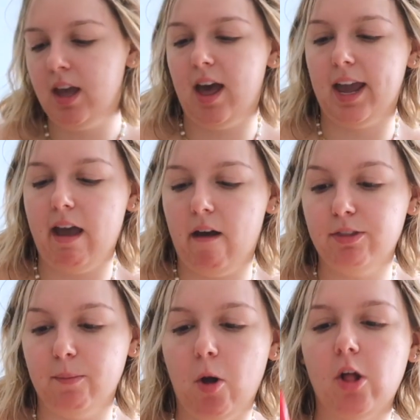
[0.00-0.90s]
I have
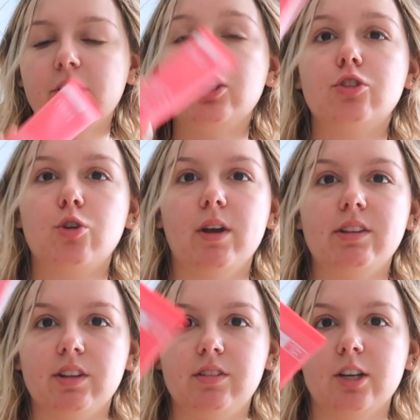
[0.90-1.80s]
the Paula's
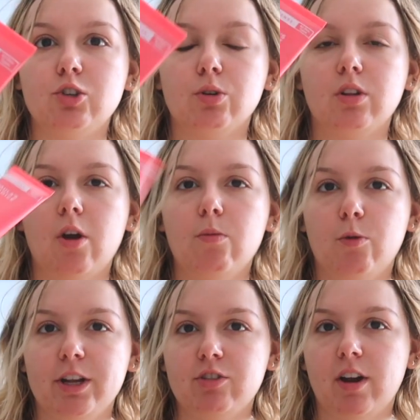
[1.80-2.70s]
Choice Essential Glow
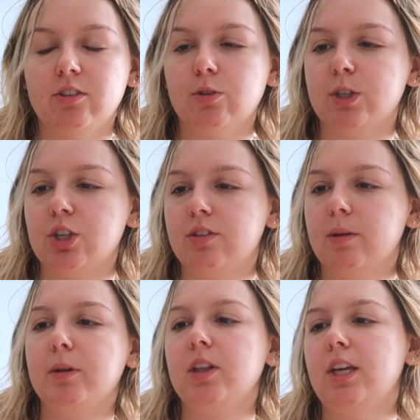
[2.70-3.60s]
Moisturizer, which I'll
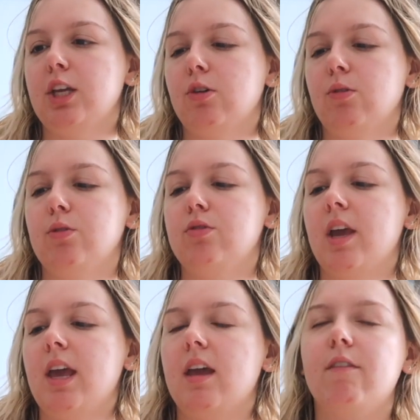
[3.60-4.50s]
typically use
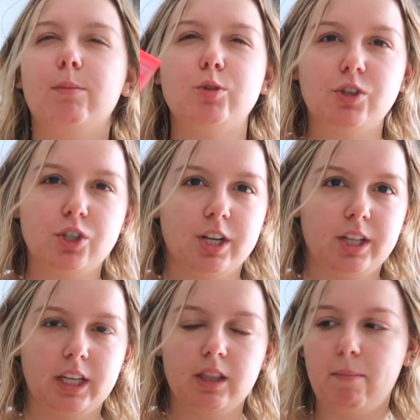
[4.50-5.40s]
if I'm just
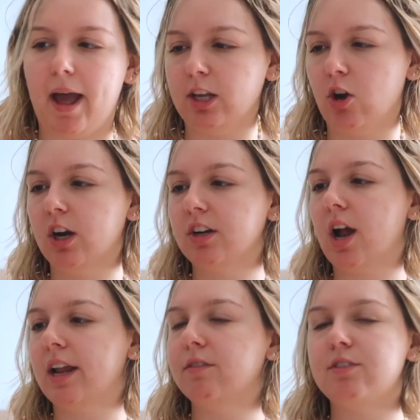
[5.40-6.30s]
chilling in the backyard
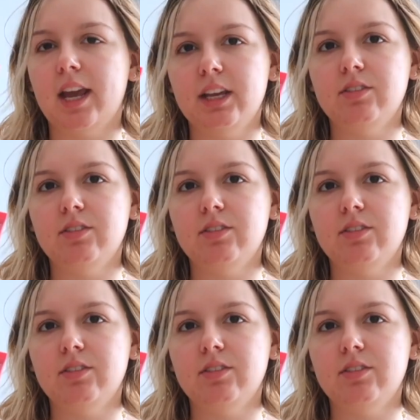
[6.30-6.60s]
kind of day